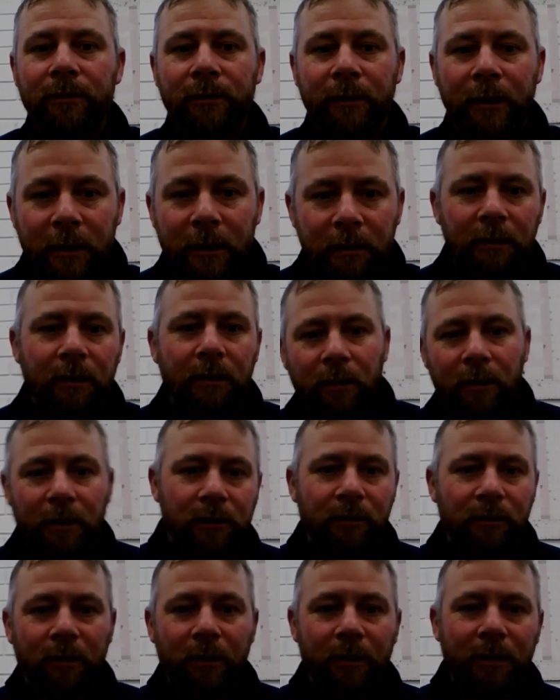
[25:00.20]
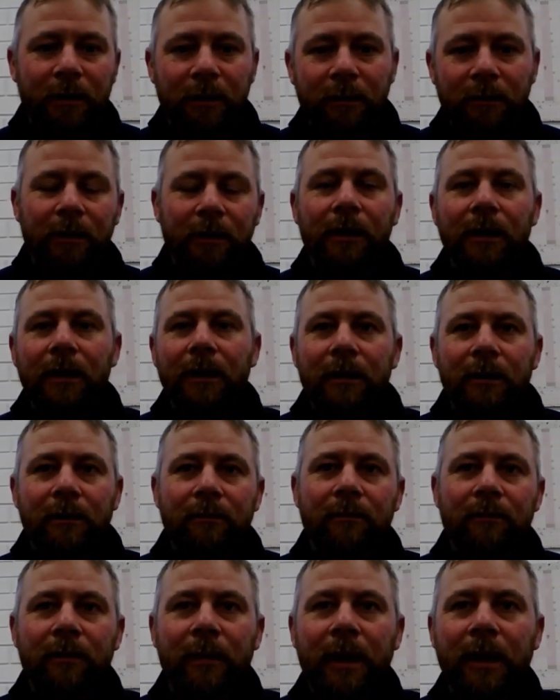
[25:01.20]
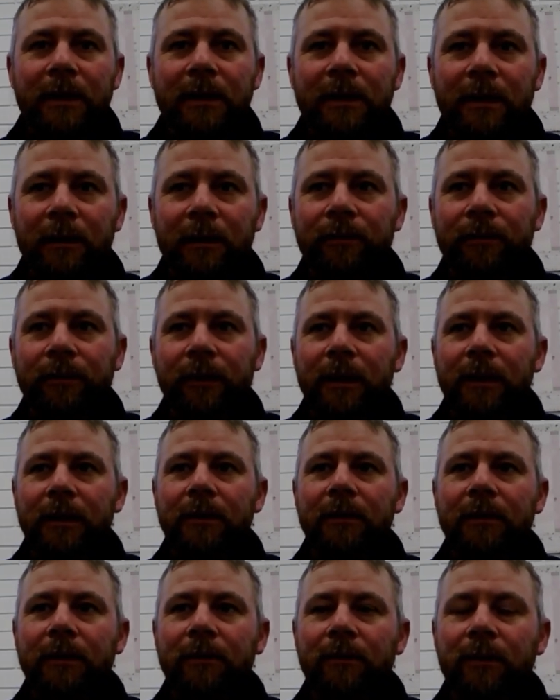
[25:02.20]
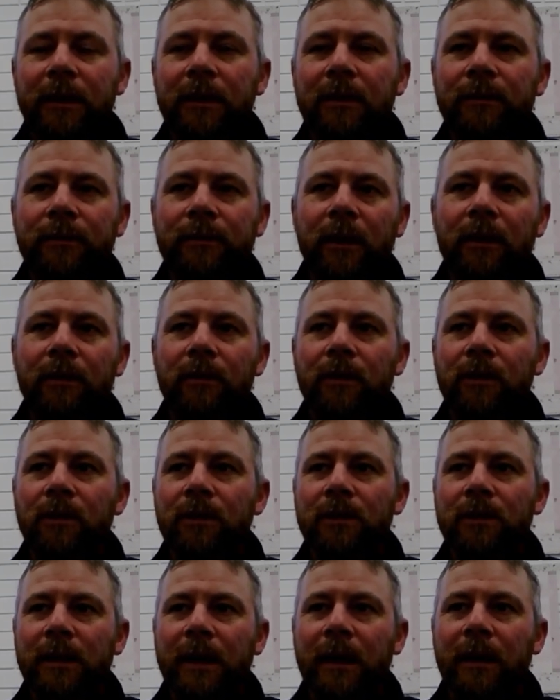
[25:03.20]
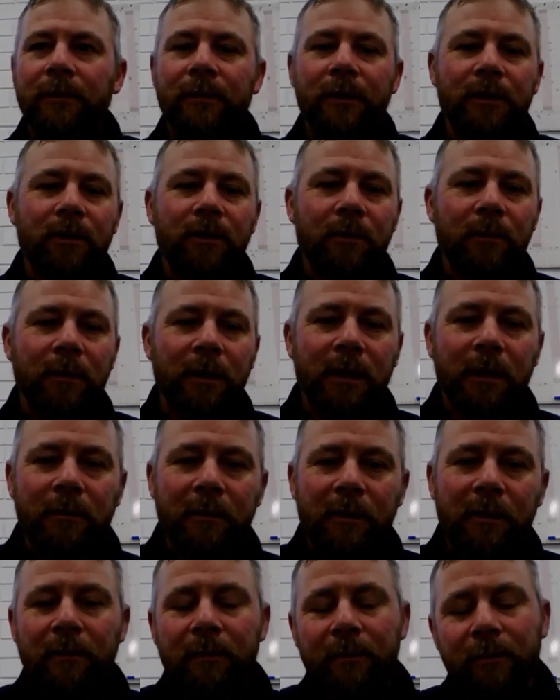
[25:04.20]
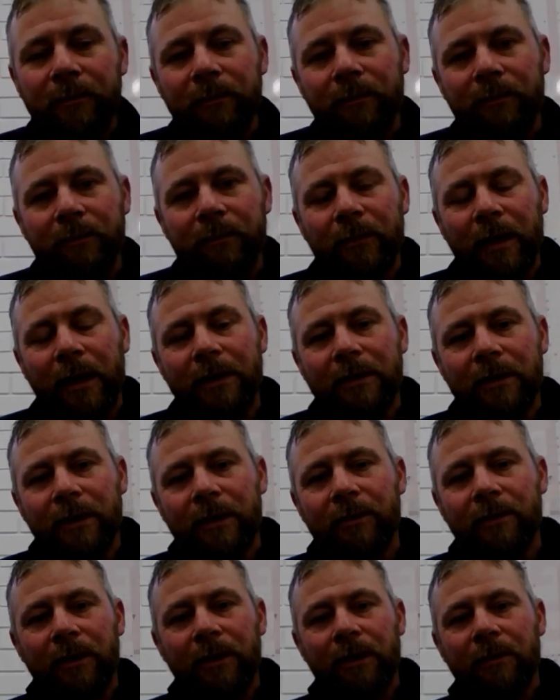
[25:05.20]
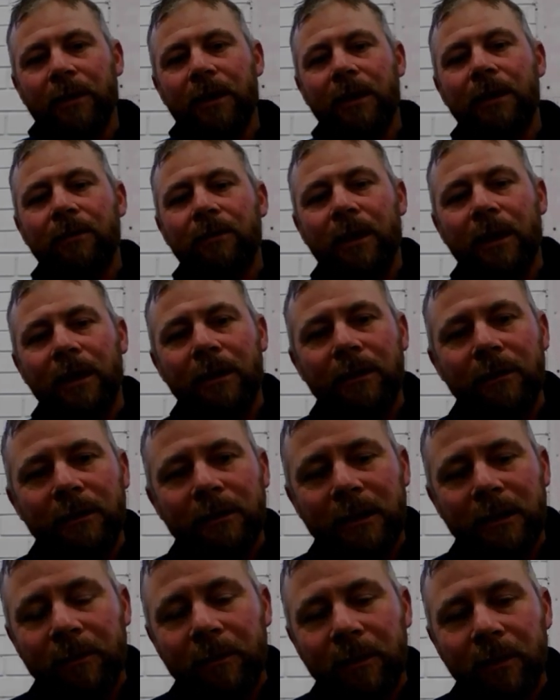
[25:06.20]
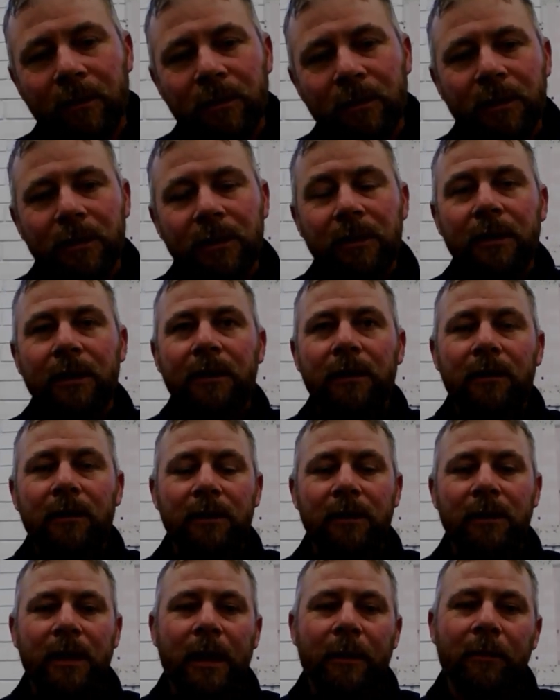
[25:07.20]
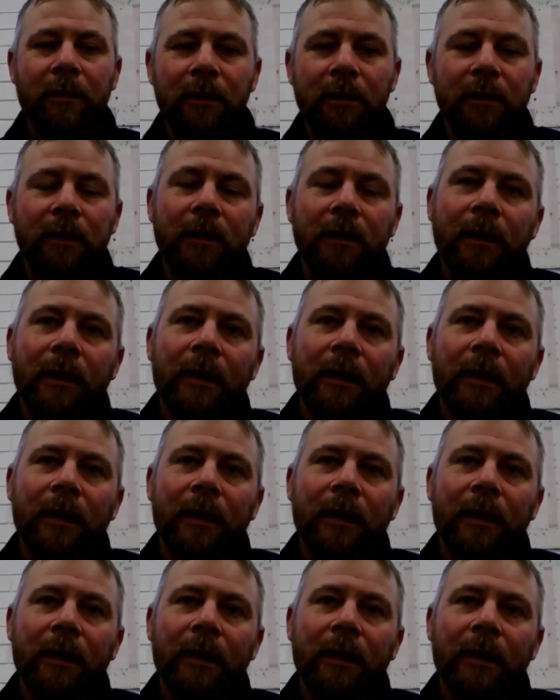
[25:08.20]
the feet and kind of try and match their feet. When you follow a horse, half the time you're going to be matching their rhythm anyway, subconsciously, it'll just happen.